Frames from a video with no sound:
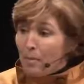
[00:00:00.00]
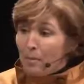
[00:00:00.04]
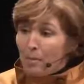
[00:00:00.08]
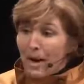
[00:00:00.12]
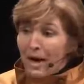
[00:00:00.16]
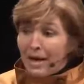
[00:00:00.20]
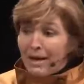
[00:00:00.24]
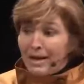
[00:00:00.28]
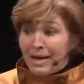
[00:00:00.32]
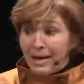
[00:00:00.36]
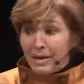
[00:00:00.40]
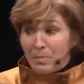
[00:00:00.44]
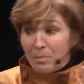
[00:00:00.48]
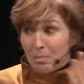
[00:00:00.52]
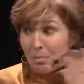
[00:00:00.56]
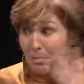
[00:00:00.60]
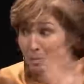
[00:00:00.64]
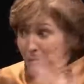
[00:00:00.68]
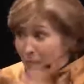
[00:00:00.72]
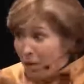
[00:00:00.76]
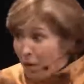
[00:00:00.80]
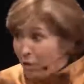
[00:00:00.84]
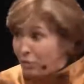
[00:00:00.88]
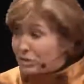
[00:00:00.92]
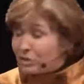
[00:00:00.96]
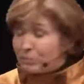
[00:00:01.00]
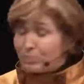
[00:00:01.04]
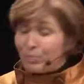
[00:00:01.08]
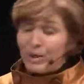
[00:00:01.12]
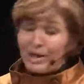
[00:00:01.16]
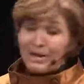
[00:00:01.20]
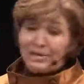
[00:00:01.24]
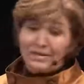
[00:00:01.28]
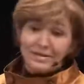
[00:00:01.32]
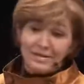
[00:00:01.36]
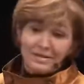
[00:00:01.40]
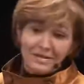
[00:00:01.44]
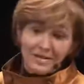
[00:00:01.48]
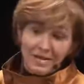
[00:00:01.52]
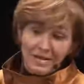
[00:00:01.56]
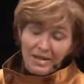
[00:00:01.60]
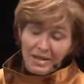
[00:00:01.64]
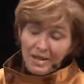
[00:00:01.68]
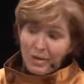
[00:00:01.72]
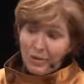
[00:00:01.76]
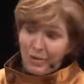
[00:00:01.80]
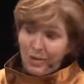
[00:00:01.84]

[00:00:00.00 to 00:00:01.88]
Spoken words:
But in most places in the